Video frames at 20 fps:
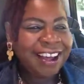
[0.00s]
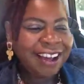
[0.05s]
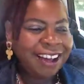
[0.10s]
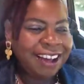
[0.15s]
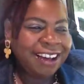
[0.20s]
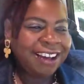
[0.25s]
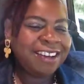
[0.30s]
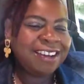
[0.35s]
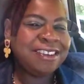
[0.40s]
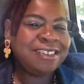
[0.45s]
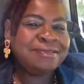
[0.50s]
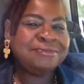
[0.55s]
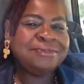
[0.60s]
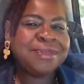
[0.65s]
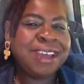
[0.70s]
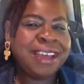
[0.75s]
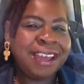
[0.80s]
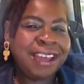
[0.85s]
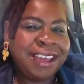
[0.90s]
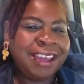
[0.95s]
Um,
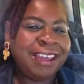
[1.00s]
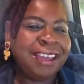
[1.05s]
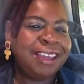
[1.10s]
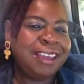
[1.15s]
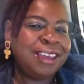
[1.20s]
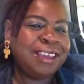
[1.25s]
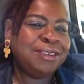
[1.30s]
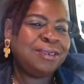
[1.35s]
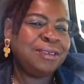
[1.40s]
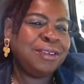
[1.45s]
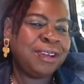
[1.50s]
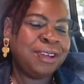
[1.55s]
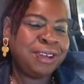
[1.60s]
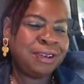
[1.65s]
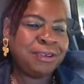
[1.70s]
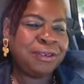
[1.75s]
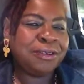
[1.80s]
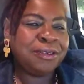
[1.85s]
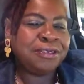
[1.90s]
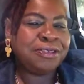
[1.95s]
and
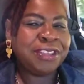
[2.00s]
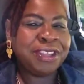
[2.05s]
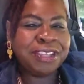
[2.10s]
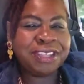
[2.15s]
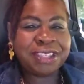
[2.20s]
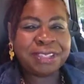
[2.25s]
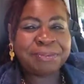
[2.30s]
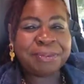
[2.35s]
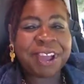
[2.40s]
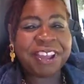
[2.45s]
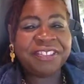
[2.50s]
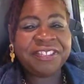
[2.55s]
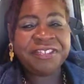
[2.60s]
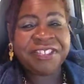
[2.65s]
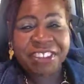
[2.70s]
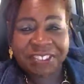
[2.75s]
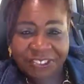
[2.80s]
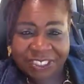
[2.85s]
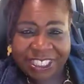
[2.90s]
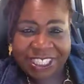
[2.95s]
this is my
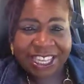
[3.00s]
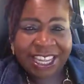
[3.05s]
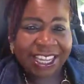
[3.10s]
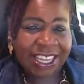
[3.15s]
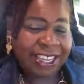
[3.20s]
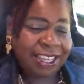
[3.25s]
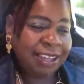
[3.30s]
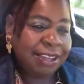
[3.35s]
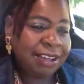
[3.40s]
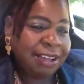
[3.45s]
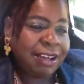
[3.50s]
fifth day